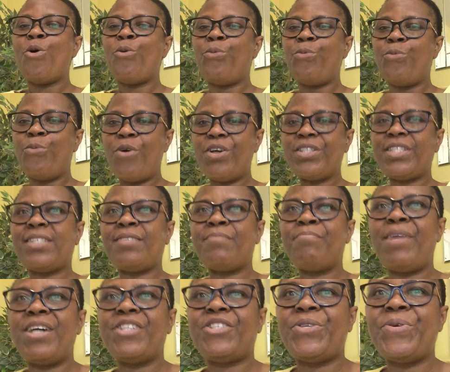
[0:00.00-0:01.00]
What
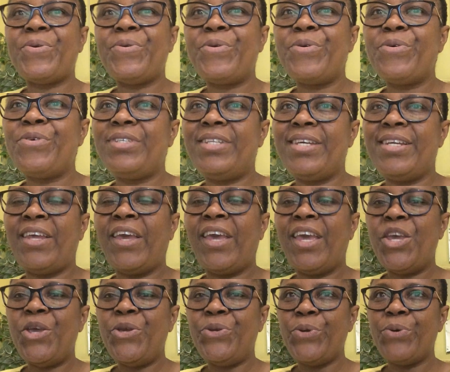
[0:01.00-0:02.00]
material did
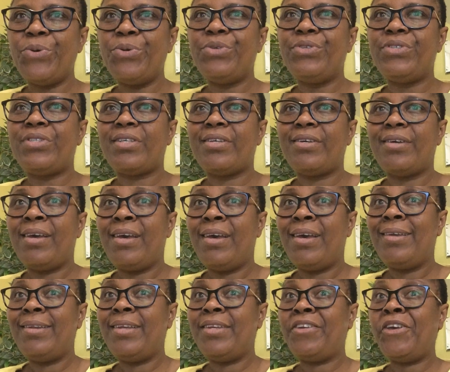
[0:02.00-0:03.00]
he use?
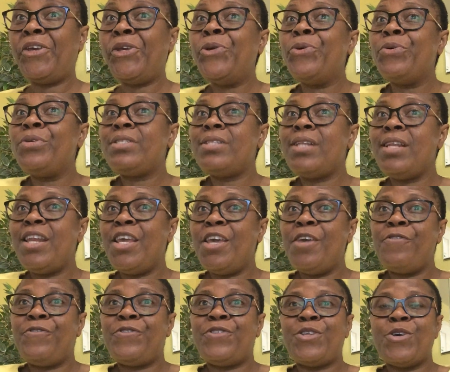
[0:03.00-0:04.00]
Did he use
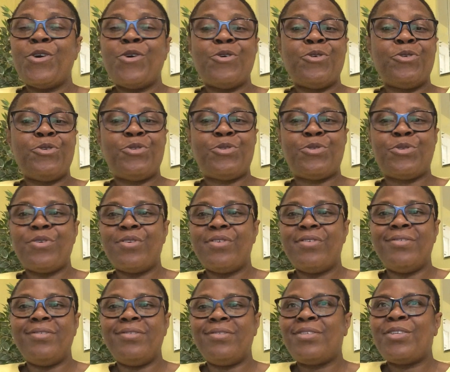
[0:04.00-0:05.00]
leaves,
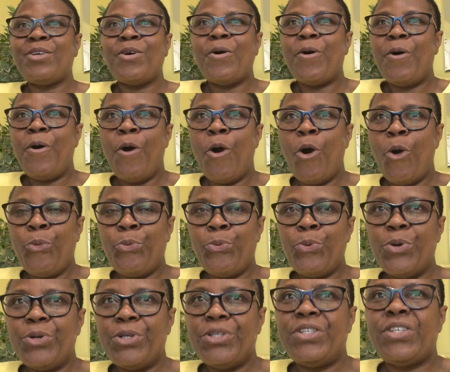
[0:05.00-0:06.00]
stones, or
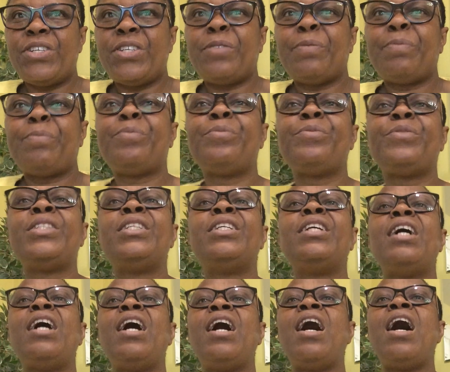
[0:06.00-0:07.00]
wood?
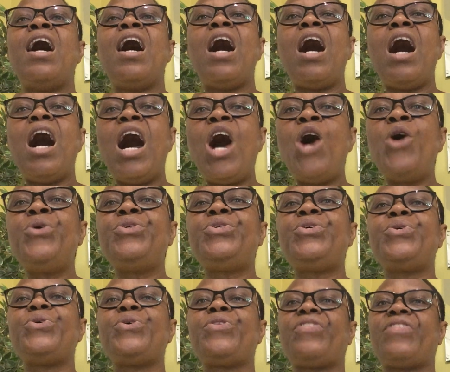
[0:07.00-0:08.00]
How
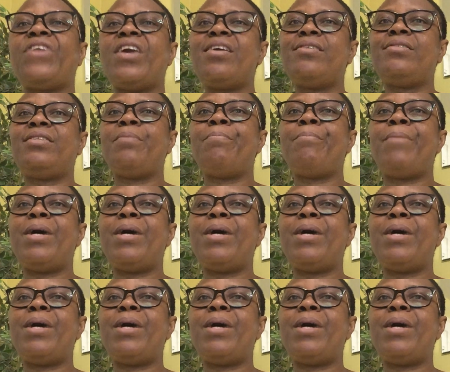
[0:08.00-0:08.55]
do you think the